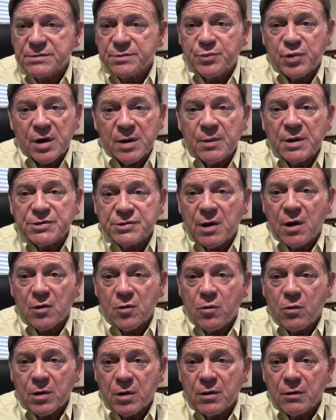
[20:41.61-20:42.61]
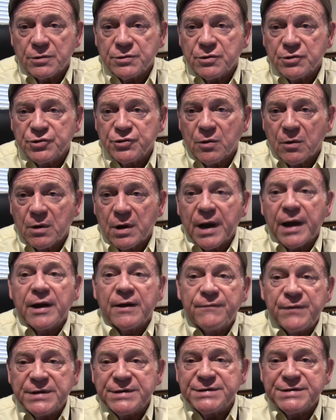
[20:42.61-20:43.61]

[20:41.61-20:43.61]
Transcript: pretty much all quarter notes are short, and if it's